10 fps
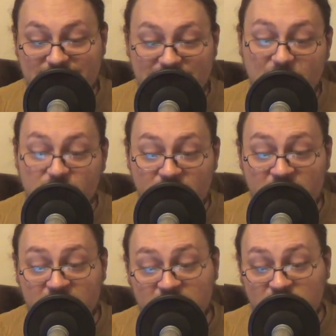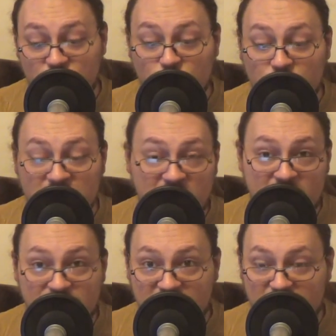separate the two
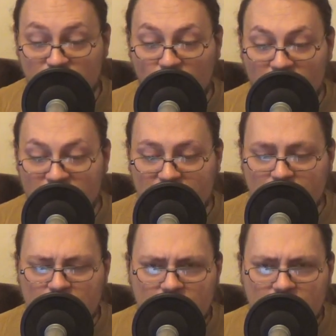types of polling.